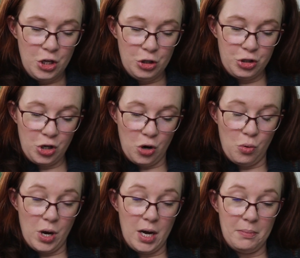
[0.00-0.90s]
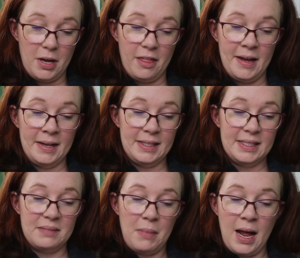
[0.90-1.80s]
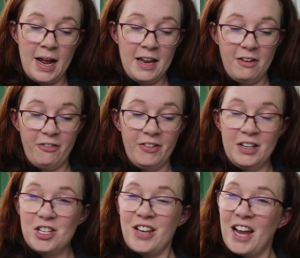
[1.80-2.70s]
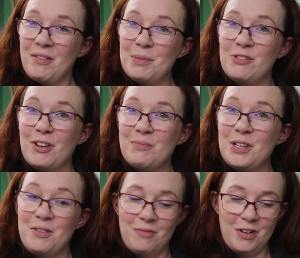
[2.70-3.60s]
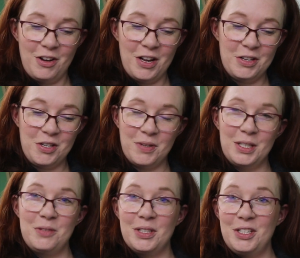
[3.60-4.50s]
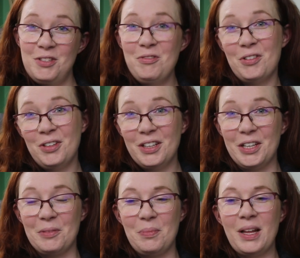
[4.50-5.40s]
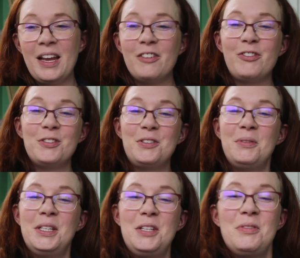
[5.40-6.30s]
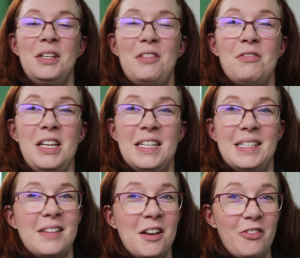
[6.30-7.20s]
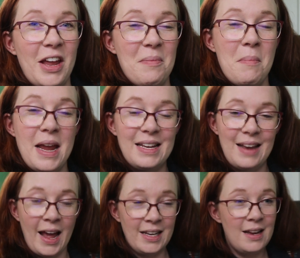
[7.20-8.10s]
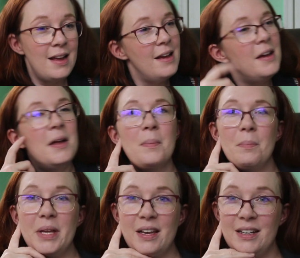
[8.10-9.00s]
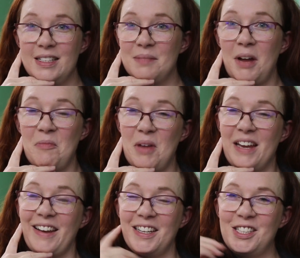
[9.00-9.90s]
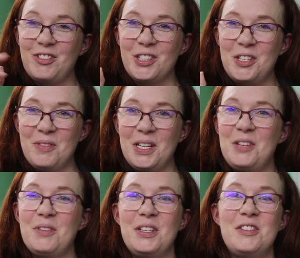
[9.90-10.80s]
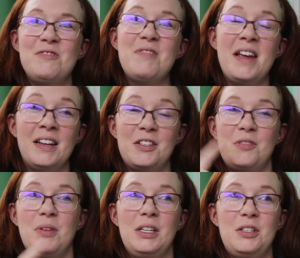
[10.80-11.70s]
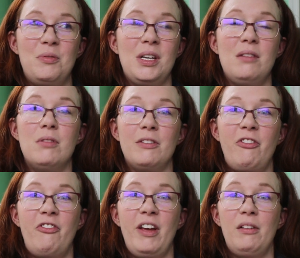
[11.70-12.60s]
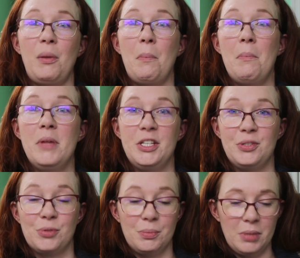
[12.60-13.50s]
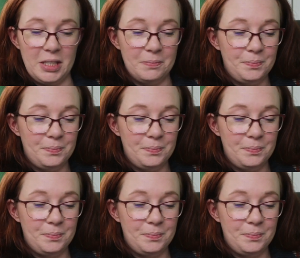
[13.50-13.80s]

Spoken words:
So that is my finish 9 whips from 2022 earlier. Plan for 2023 instead of a make 9, because my make 9s for 2022 and 2021 failed miserably.